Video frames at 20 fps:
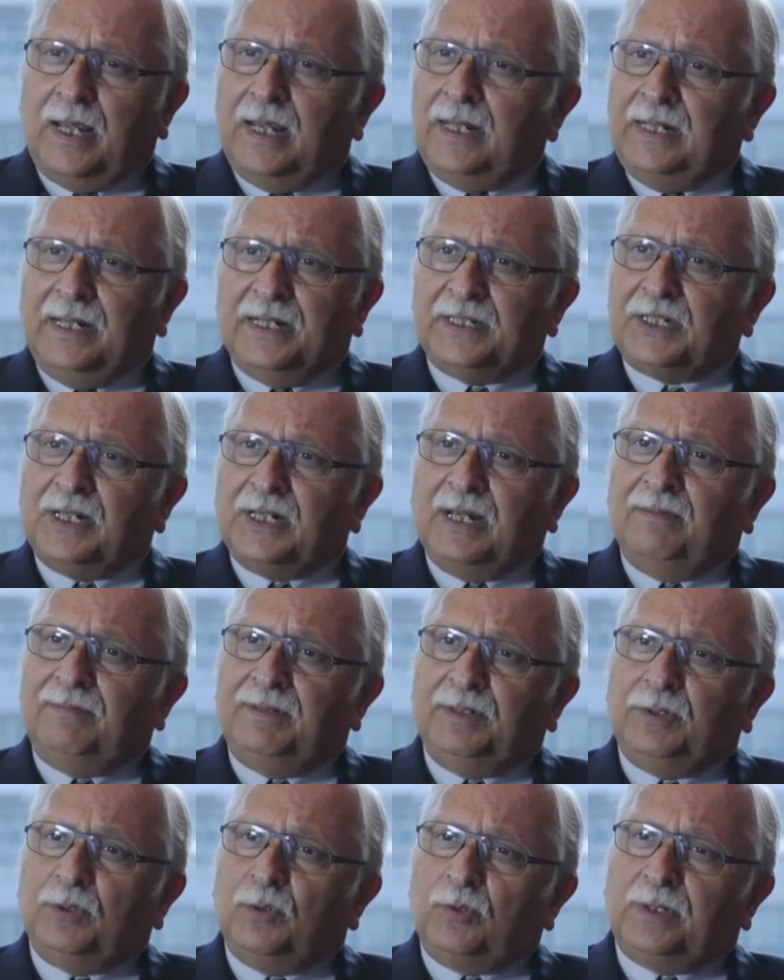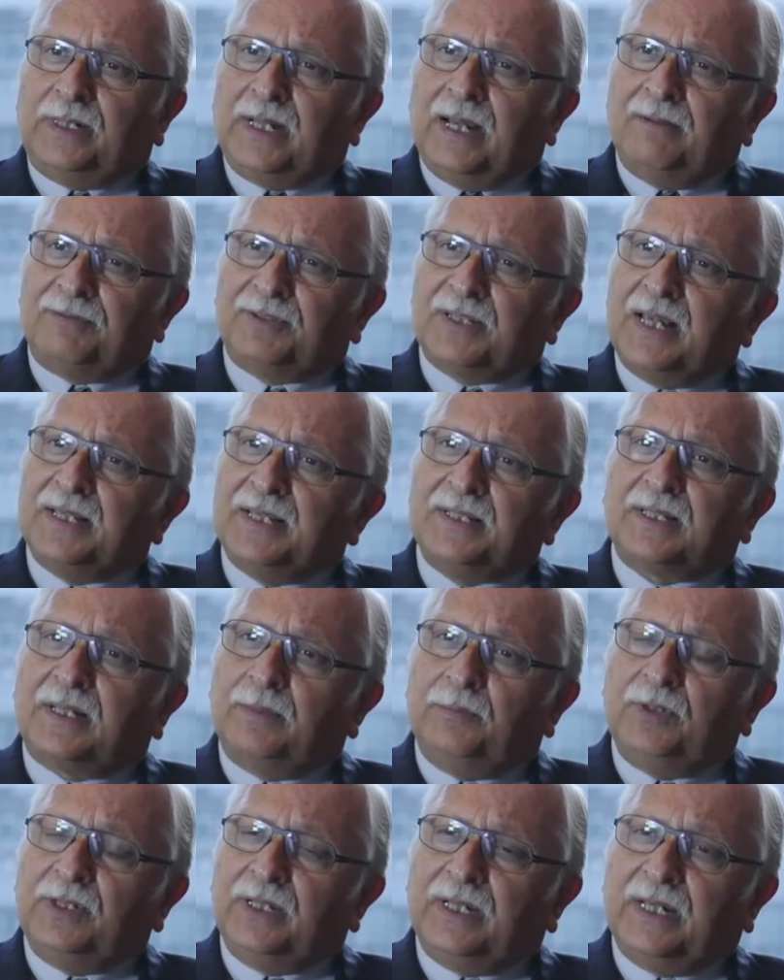In Asia, we don't have science
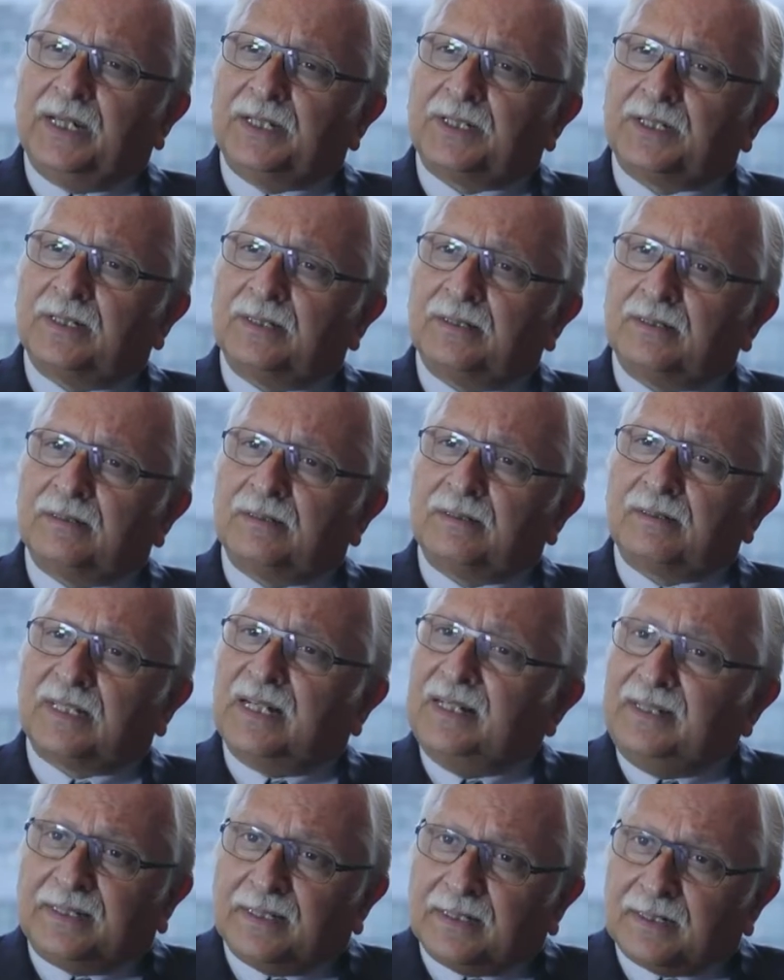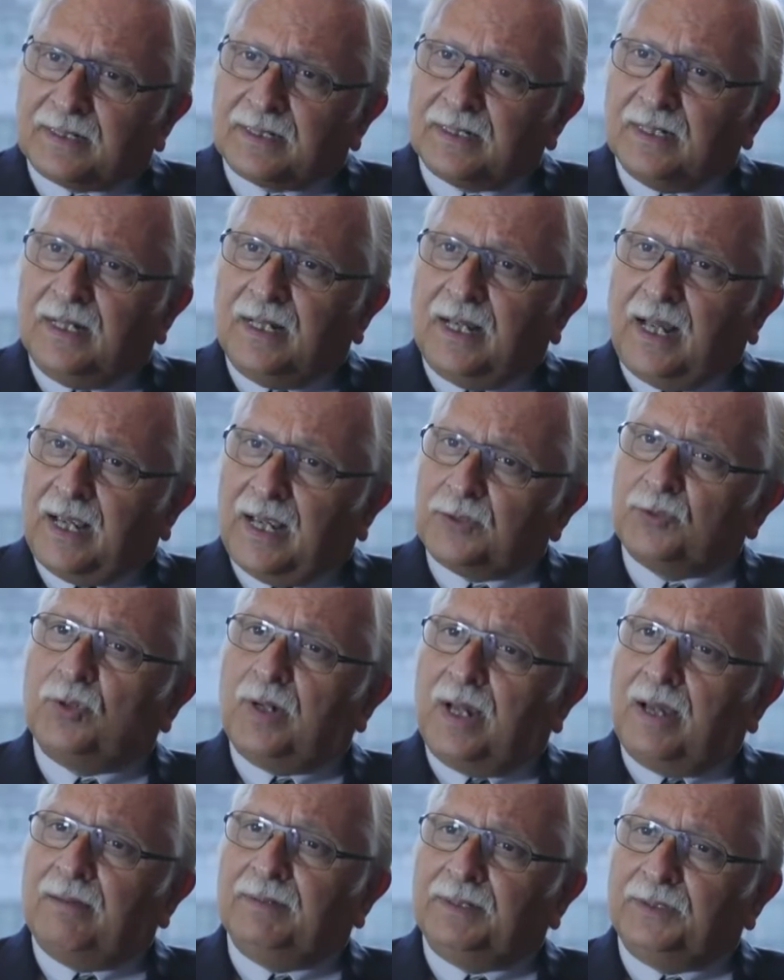communication centers as you
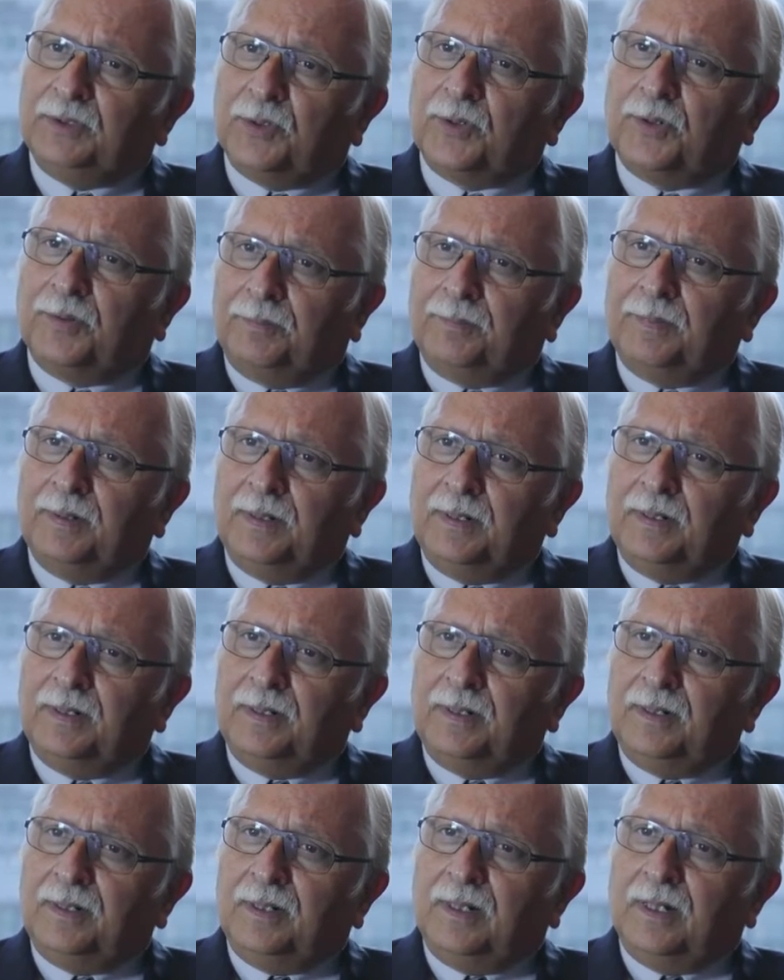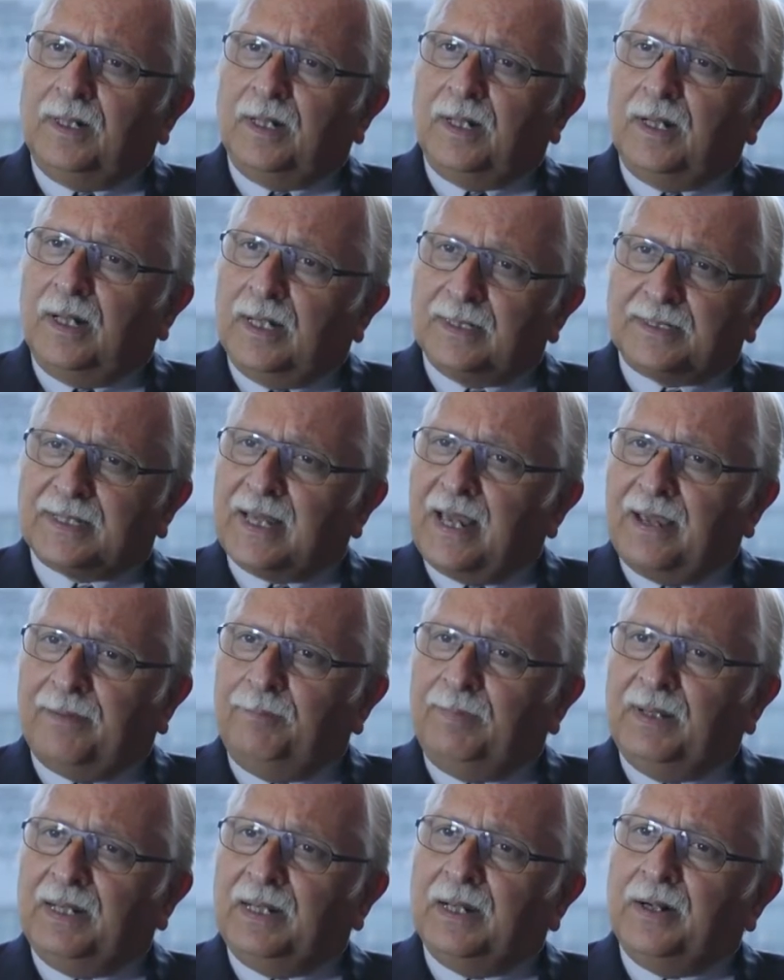have in Europe, as I
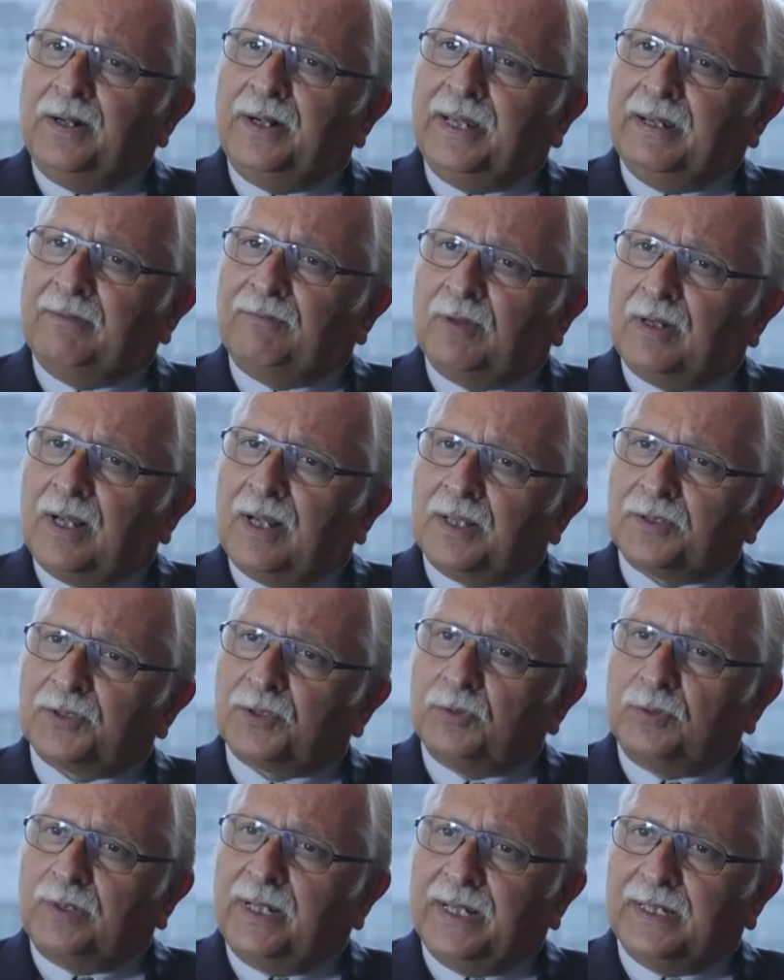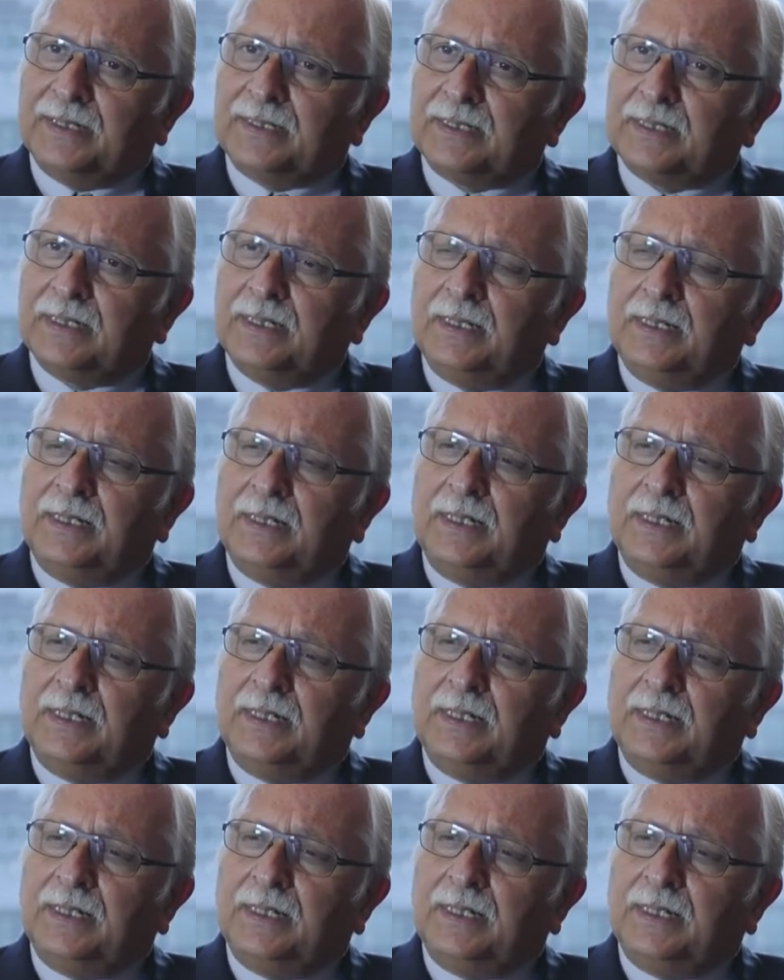have been learning for the last 2 days.